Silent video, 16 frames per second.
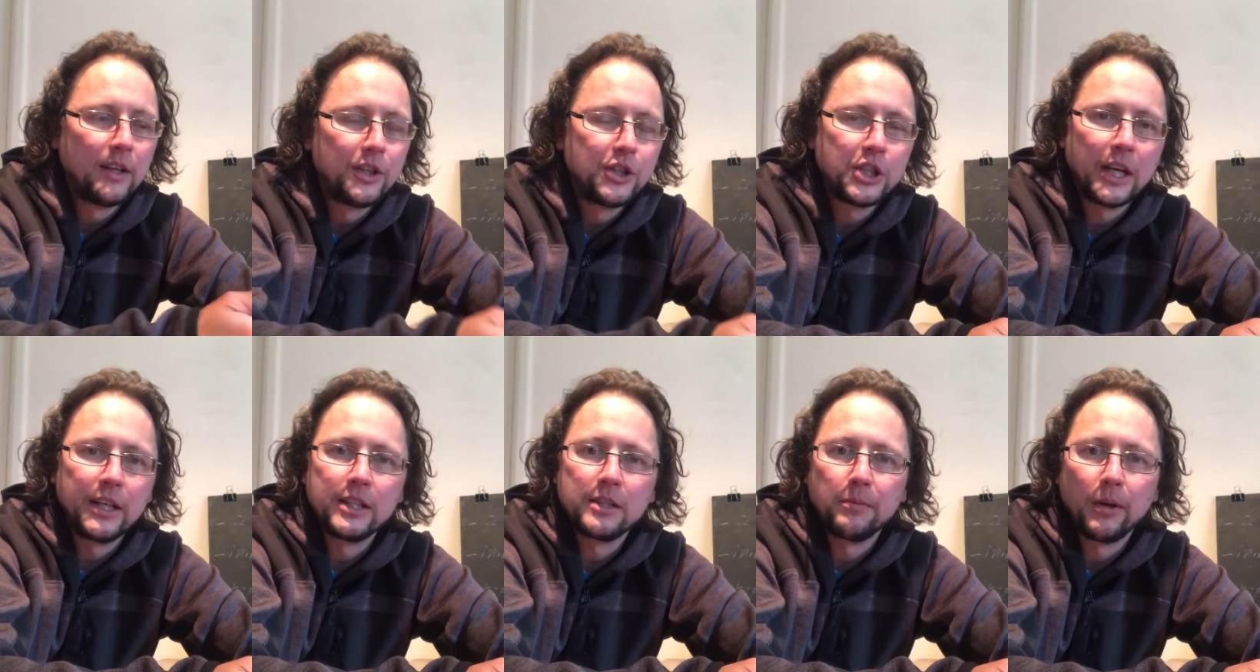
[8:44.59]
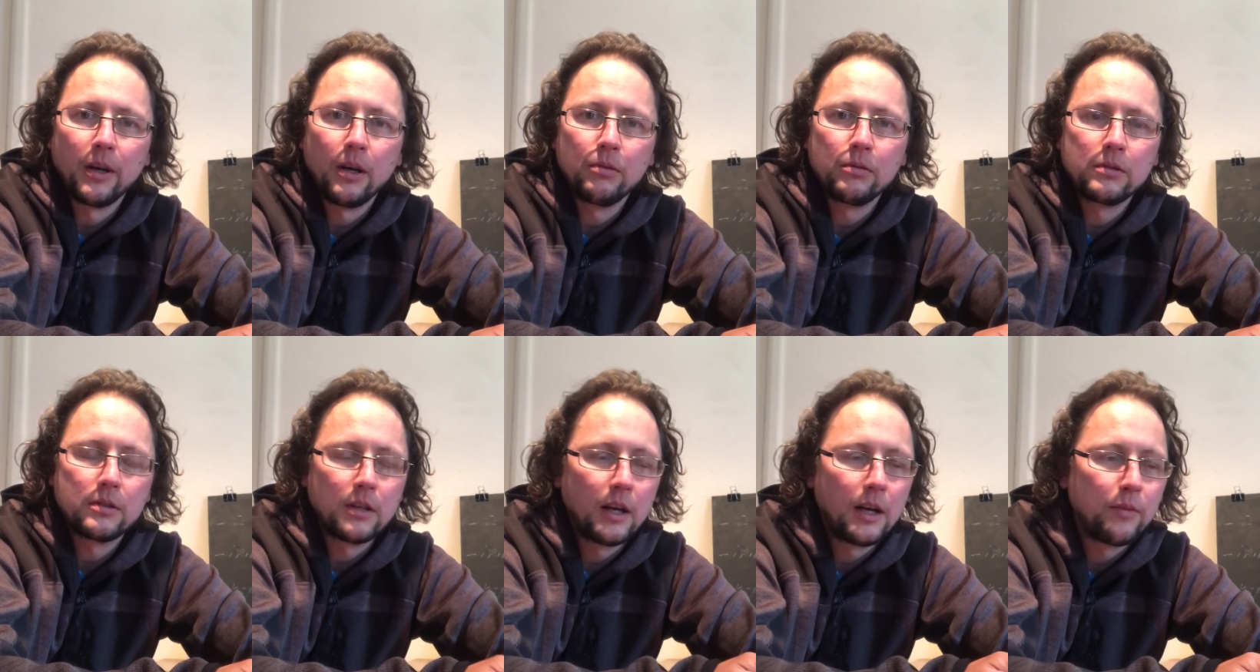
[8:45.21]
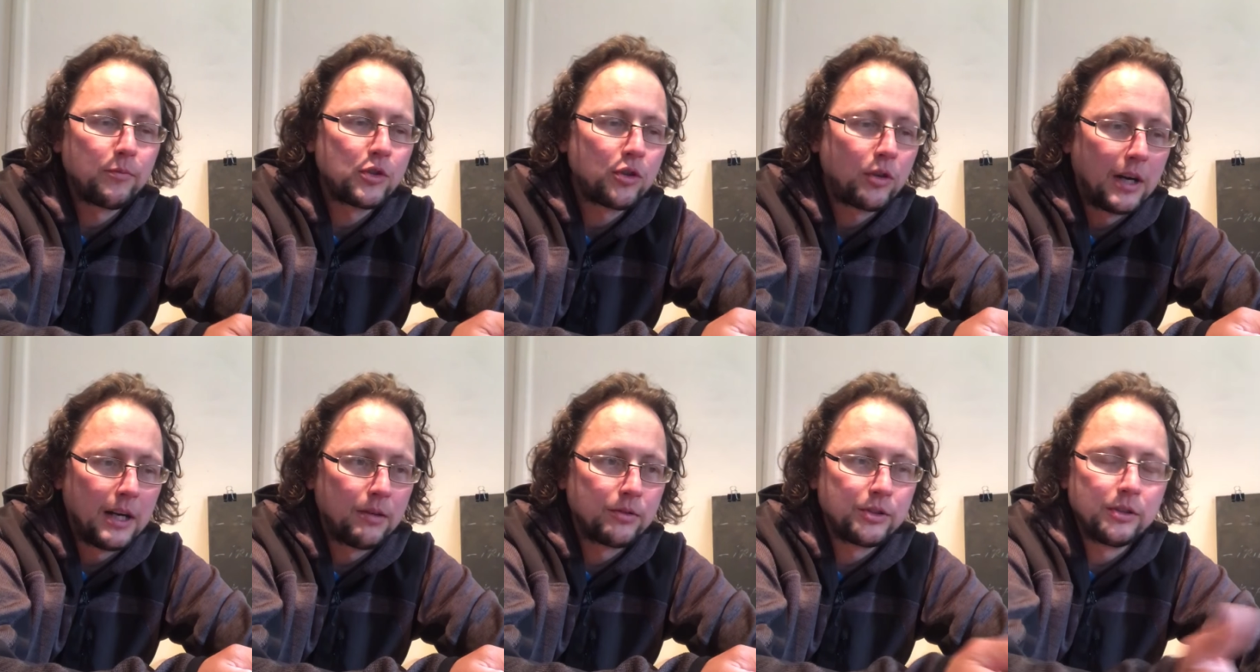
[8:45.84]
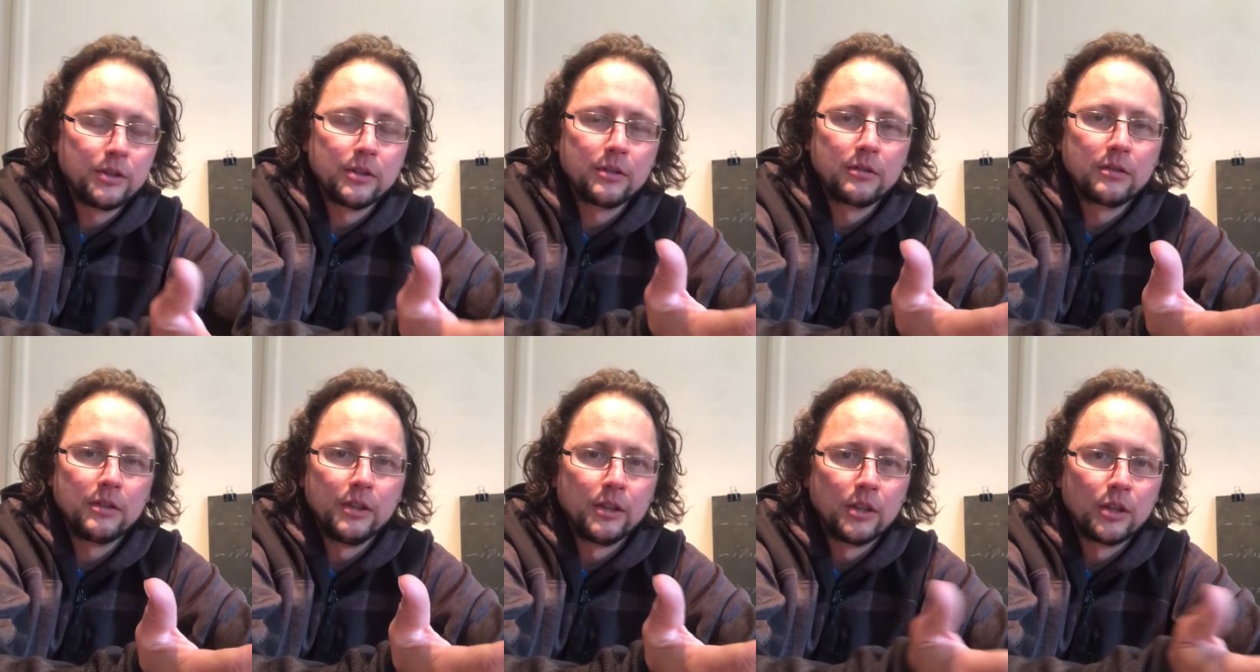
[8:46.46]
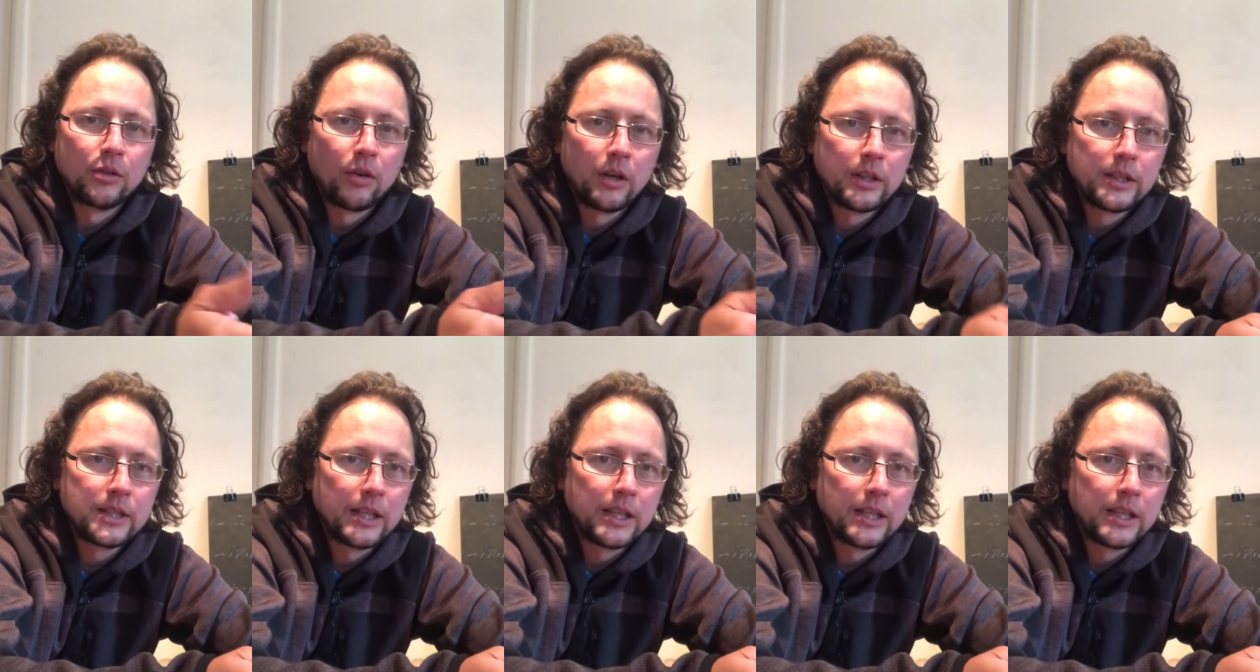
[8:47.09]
change my old trowels. You can grind the